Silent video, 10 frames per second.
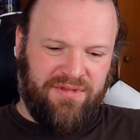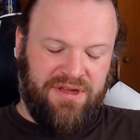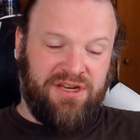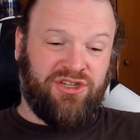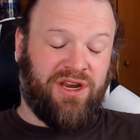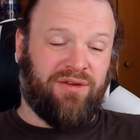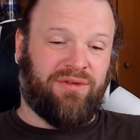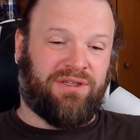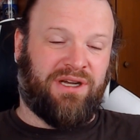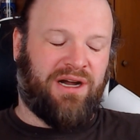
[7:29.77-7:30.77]
In
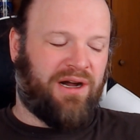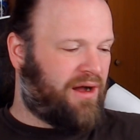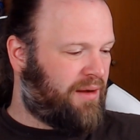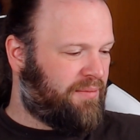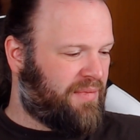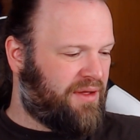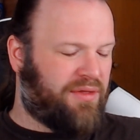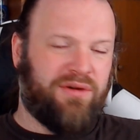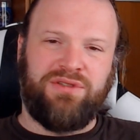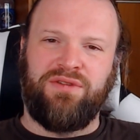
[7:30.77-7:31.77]
general,
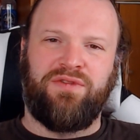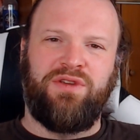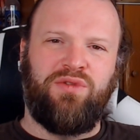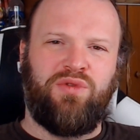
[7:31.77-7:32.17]
those of you